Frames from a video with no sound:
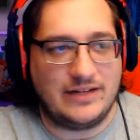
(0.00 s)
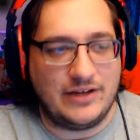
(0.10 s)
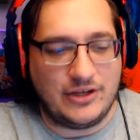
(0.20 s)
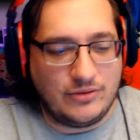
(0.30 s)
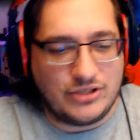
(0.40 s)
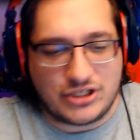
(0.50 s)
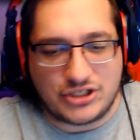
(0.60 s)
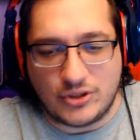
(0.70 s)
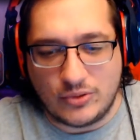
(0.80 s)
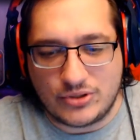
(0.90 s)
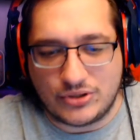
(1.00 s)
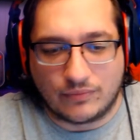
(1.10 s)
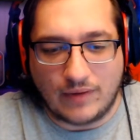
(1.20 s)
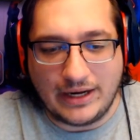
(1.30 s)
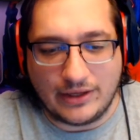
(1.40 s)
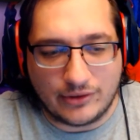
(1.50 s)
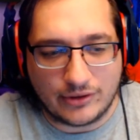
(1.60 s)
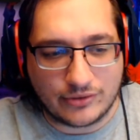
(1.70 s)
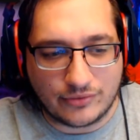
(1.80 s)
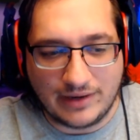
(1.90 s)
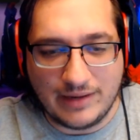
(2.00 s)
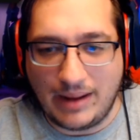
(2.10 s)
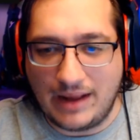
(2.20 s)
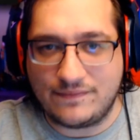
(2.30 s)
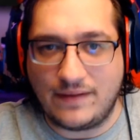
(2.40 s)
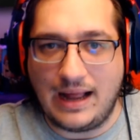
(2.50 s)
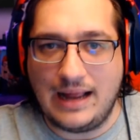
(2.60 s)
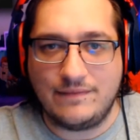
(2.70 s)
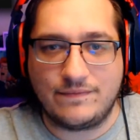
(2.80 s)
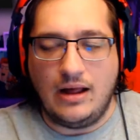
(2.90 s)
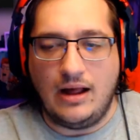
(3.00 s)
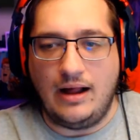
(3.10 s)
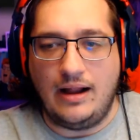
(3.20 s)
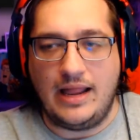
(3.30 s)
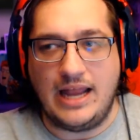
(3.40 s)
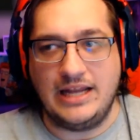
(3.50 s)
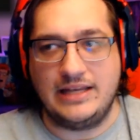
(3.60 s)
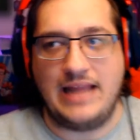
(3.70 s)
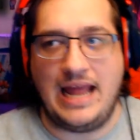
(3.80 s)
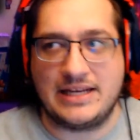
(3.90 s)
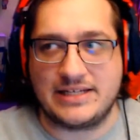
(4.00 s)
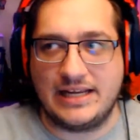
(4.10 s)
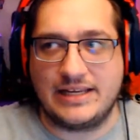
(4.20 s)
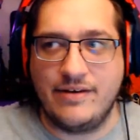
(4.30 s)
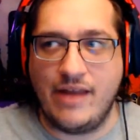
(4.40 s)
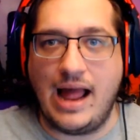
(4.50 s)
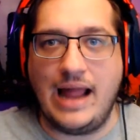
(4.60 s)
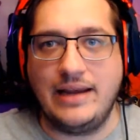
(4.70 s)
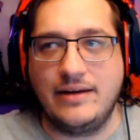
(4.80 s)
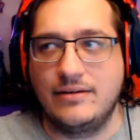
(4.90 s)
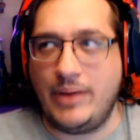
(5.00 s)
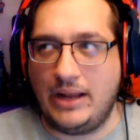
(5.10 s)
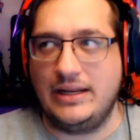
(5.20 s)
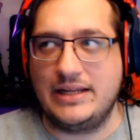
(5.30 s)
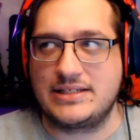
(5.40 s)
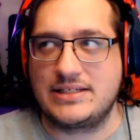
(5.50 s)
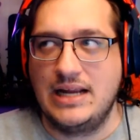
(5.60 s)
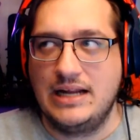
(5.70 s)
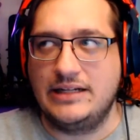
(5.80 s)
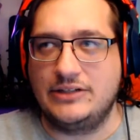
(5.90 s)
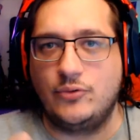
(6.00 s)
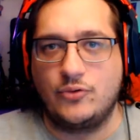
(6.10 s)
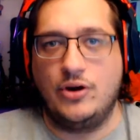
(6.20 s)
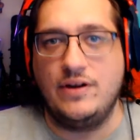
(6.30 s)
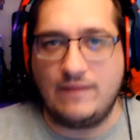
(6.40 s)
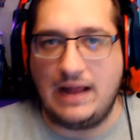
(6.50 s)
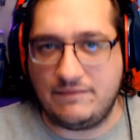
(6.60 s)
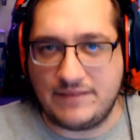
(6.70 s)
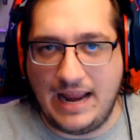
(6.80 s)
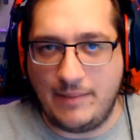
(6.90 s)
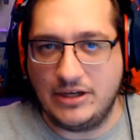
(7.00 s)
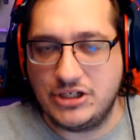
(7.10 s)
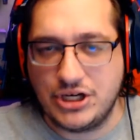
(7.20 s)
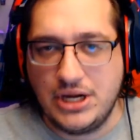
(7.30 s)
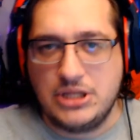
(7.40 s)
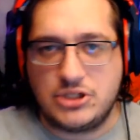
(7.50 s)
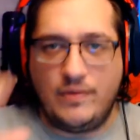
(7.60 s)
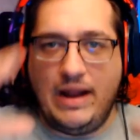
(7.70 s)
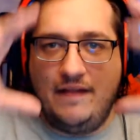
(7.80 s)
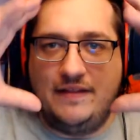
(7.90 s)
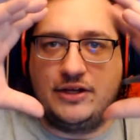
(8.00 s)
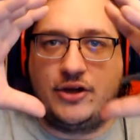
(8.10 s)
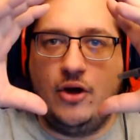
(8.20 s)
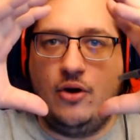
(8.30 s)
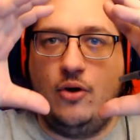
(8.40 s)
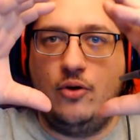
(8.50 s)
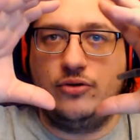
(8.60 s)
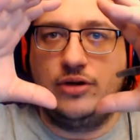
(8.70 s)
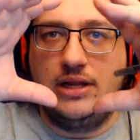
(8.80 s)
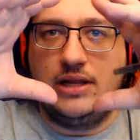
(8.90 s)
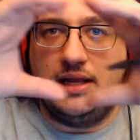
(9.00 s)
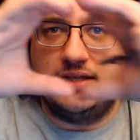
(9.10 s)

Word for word: like you can just use the regular three by five uh and it has like nine pellets that do 35 damage so now that the cone is